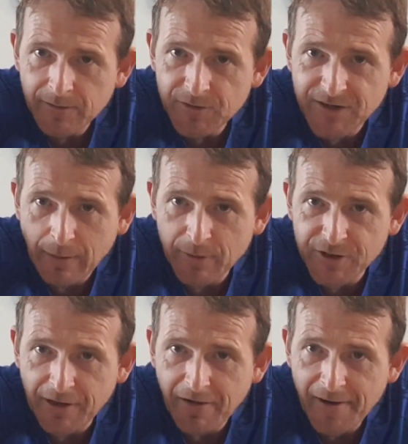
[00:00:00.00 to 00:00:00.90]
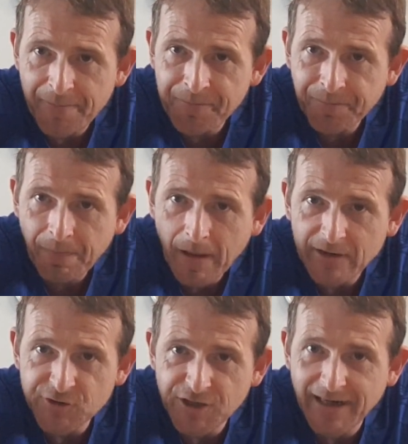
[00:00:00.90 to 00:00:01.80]
sour cherry
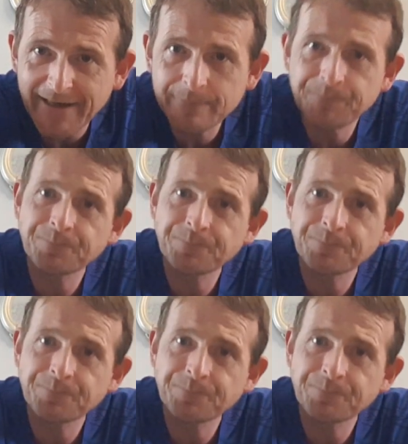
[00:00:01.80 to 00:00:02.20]
and chilli,